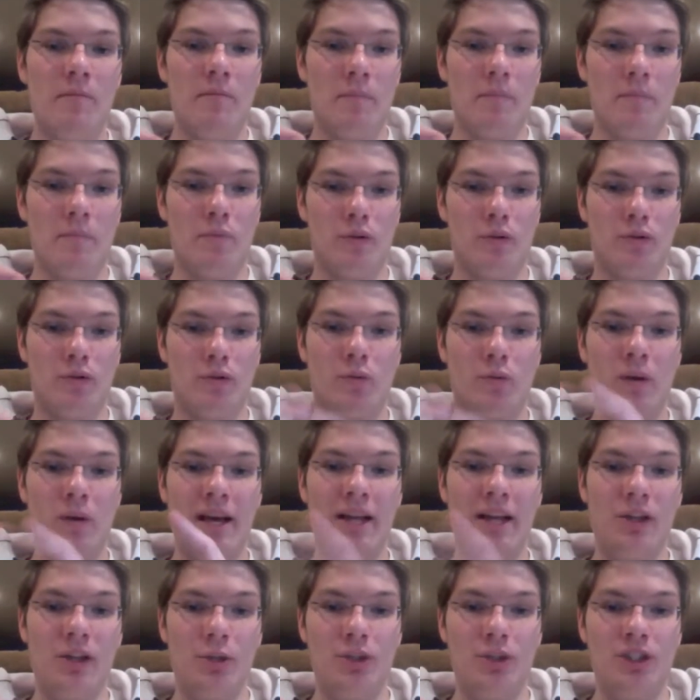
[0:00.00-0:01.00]
Bruce
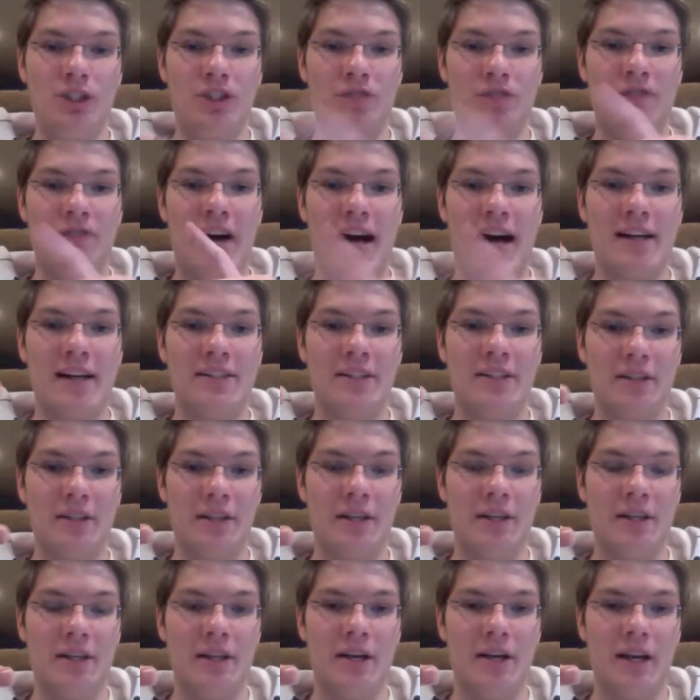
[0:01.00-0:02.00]
Wayne, Lucius Fox, and
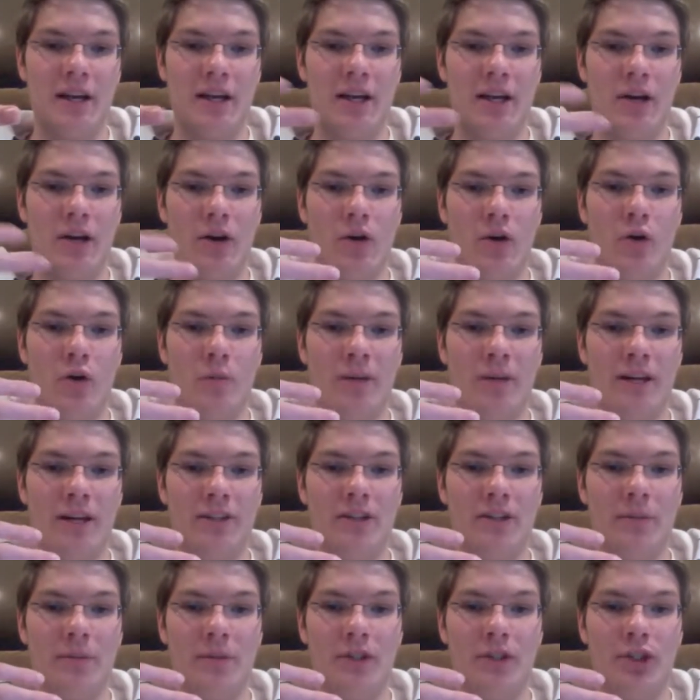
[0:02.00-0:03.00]
Gary Oldman as
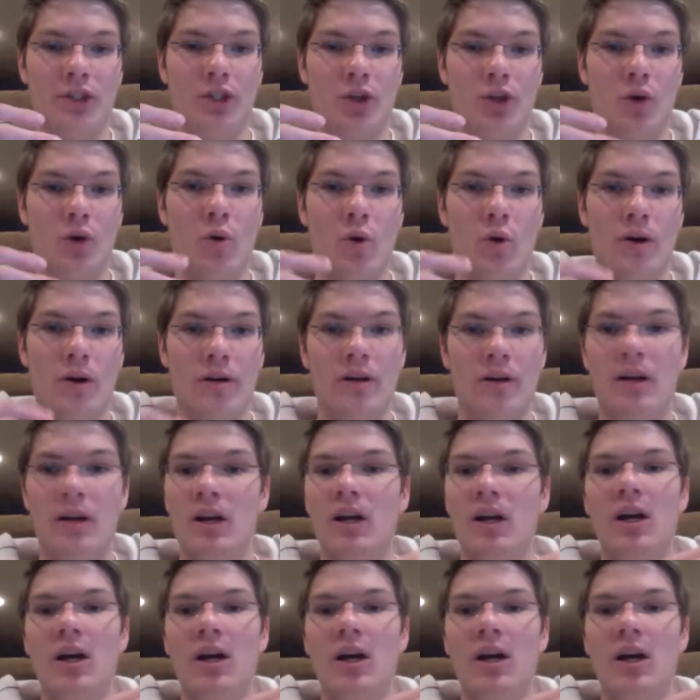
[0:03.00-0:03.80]
Commissioner Gordon.